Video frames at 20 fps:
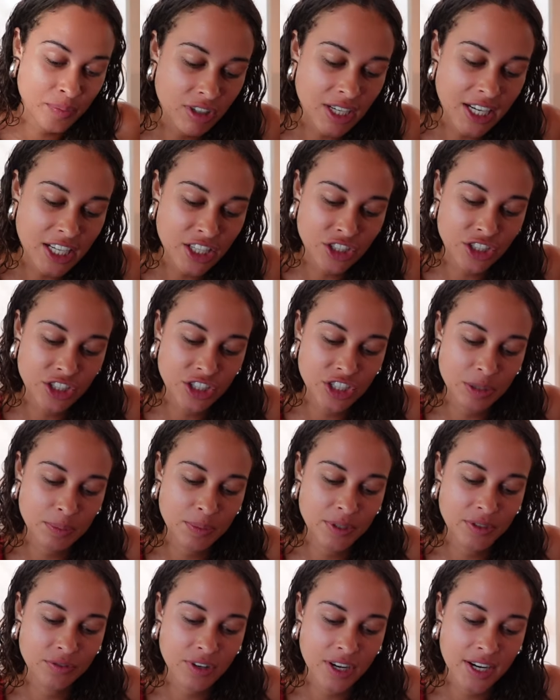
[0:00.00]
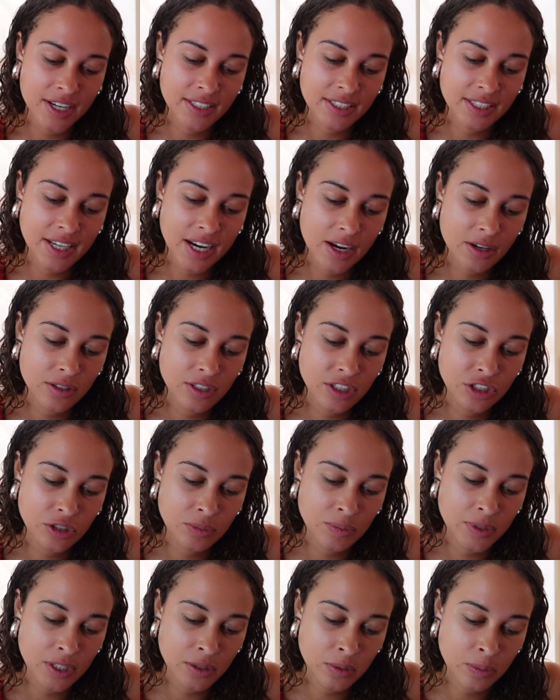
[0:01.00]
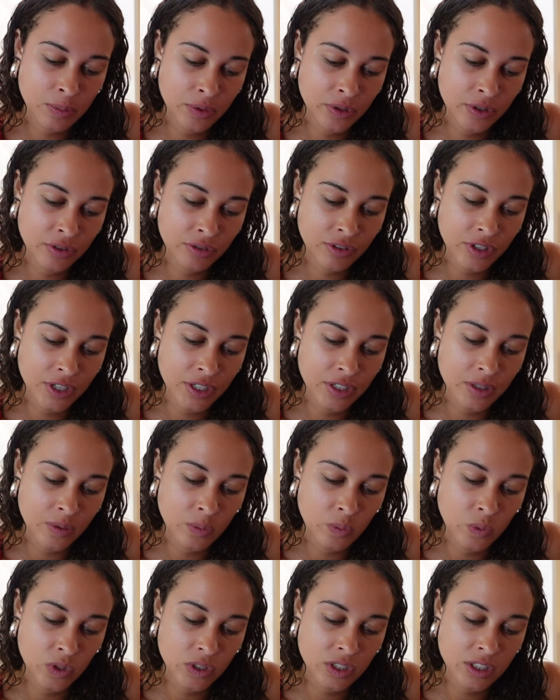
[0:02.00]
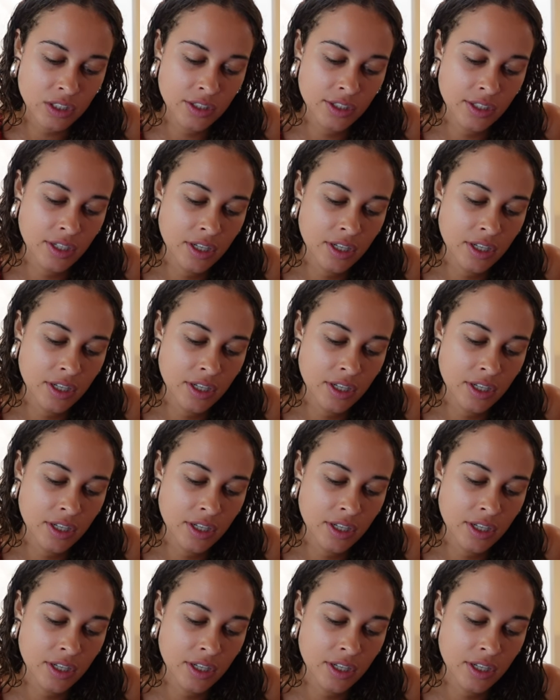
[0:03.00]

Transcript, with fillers: Relationship advice. How did you meet your boyfriend and what did you